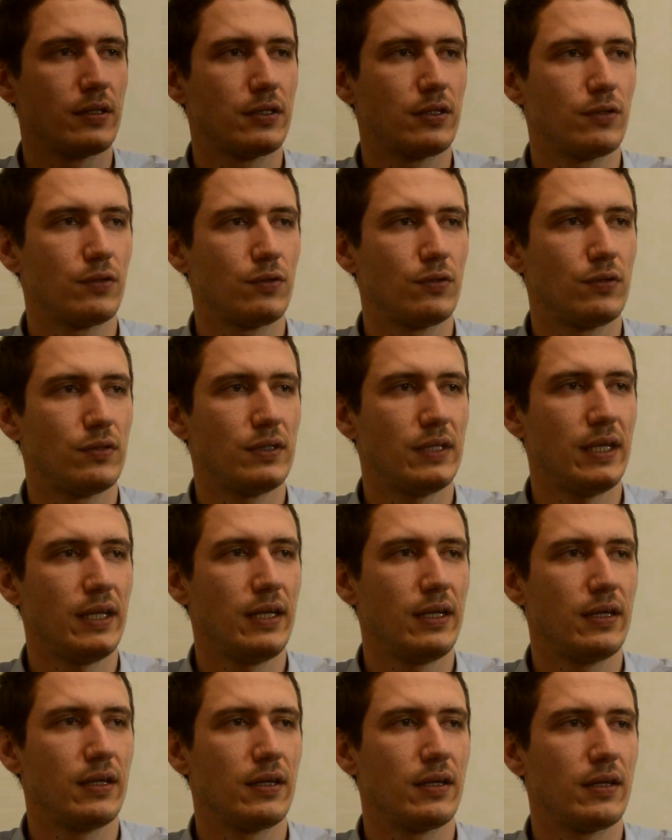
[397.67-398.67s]
So to
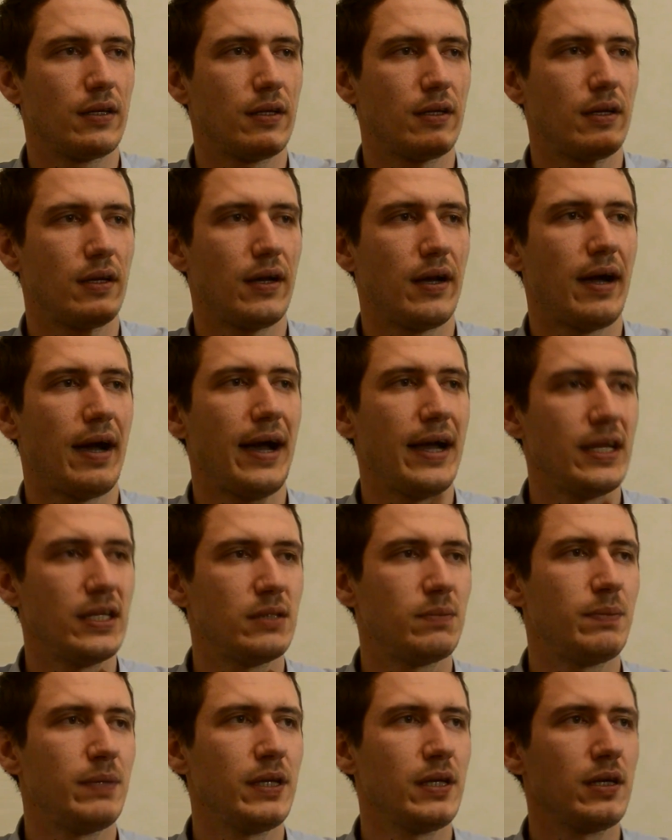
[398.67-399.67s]
say I
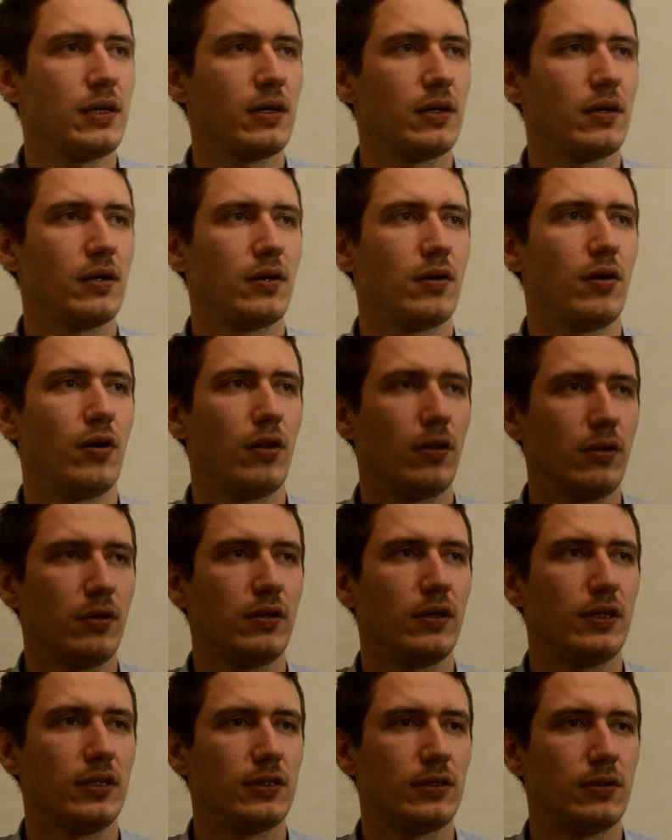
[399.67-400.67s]
speak, all you
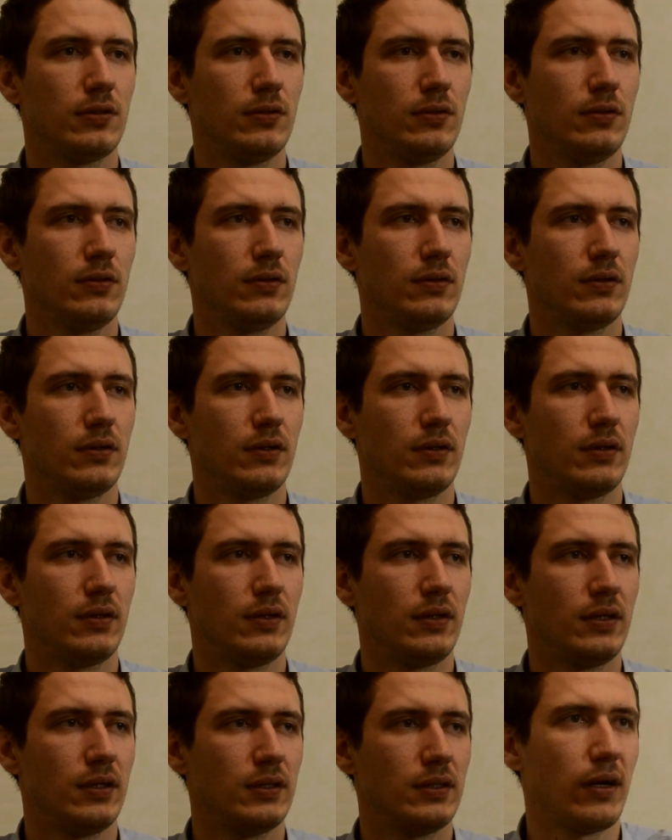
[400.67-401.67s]
need to do
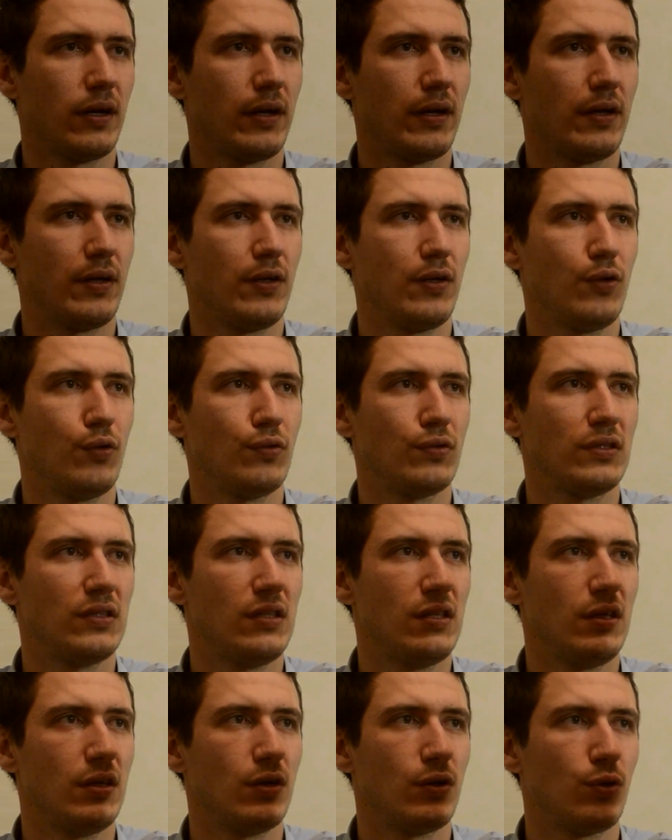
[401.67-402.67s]
is use
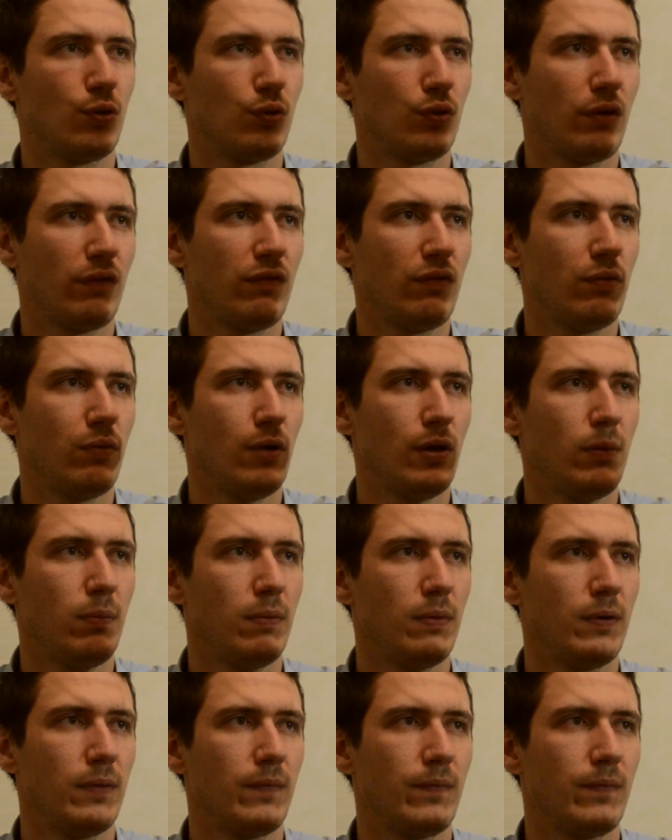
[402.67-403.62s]
the root of the verb,